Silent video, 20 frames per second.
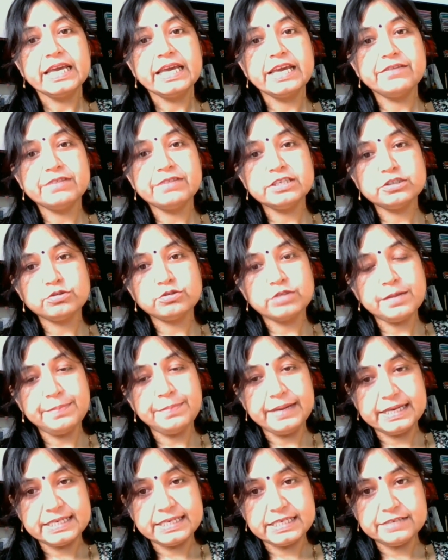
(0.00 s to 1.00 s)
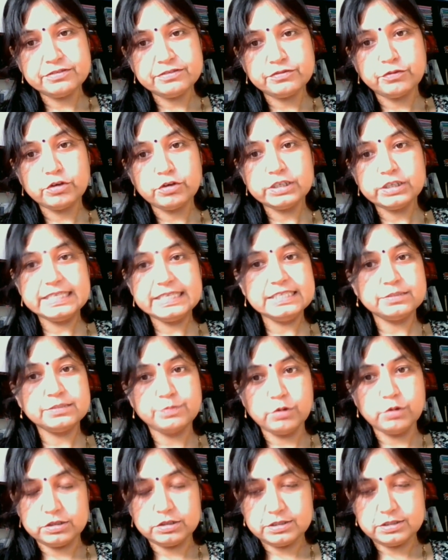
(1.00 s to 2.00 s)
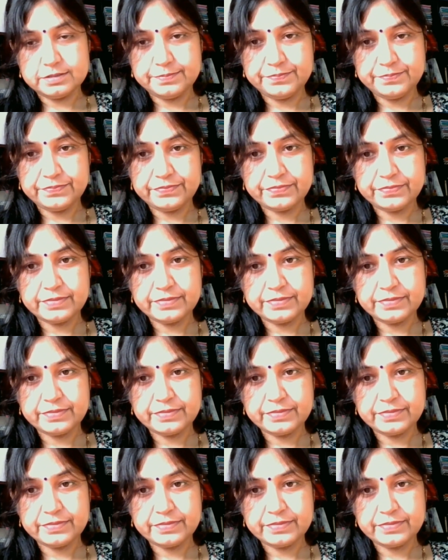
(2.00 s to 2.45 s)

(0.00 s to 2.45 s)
given to the plaintiffs for these plots.